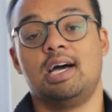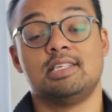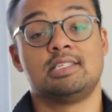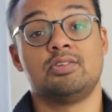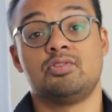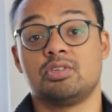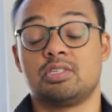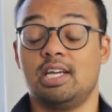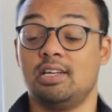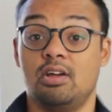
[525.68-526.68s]
And instead of just
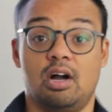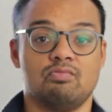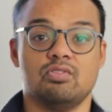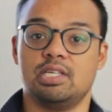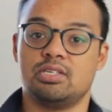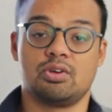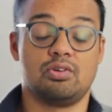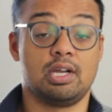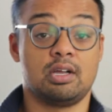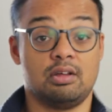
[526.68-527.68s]
saying, look, I'm really
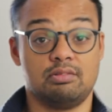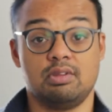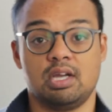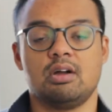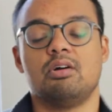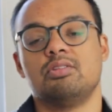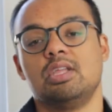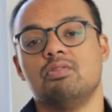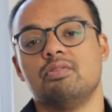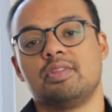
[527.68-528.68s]
sorry, I can't, I can't
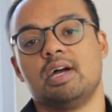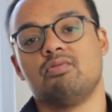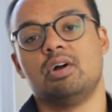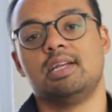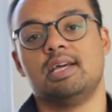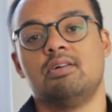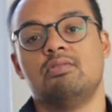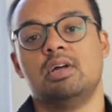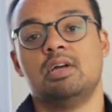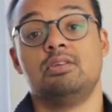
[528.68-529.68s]
deal with that right now,
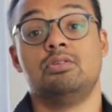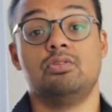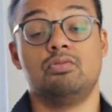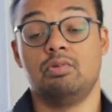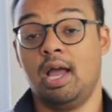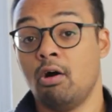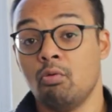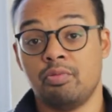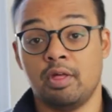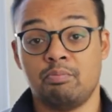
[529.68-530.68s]
you
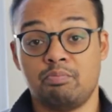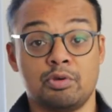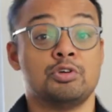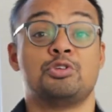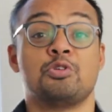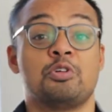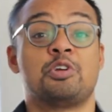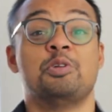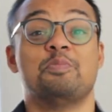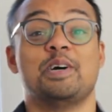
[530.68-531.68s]
help them because you're a
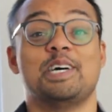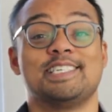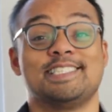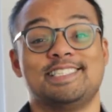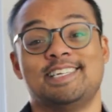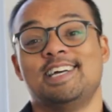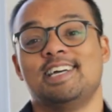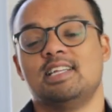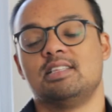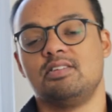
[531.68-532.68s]
good person
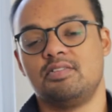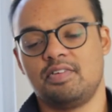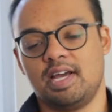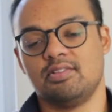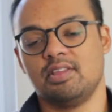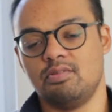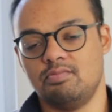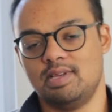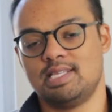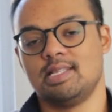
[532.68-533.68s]
and then you found that you
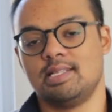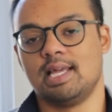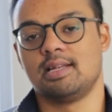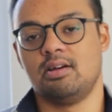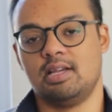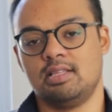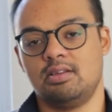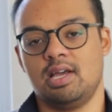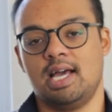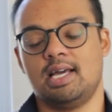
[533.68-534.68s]
missed the deadline that
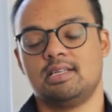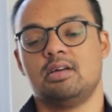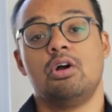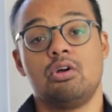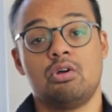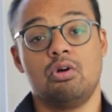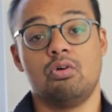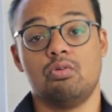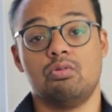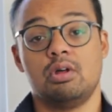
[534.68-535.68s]
you had.
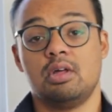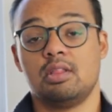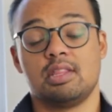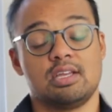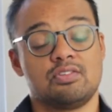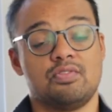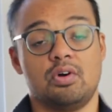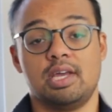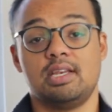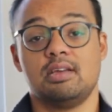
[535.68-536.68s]
Cool, that's
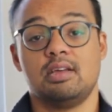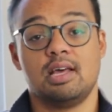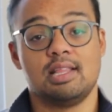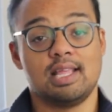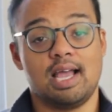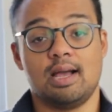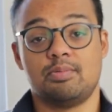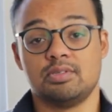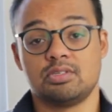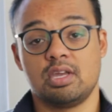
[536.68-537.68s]
fine and that
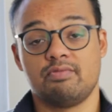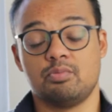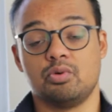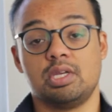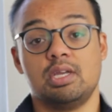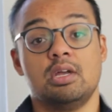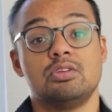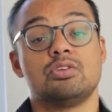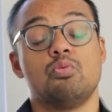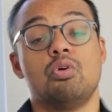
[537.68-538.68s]
happens to everybody.
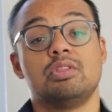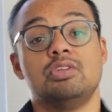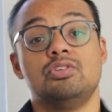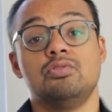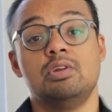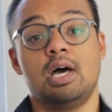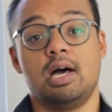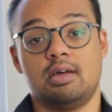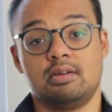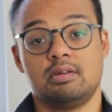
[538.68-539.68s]
So what did you
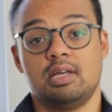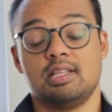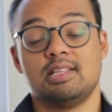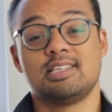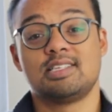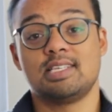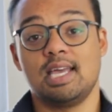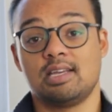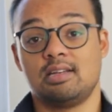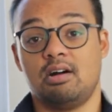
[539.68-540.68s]
learn? Then the
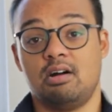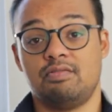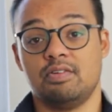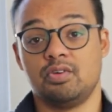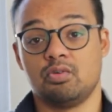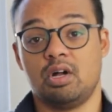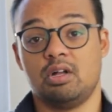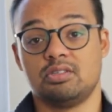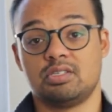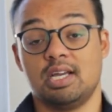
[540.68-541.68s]
second half of your
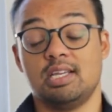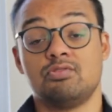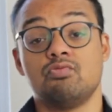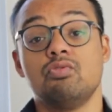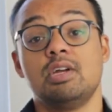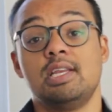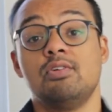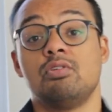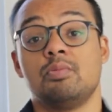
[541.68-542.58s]
answer is really all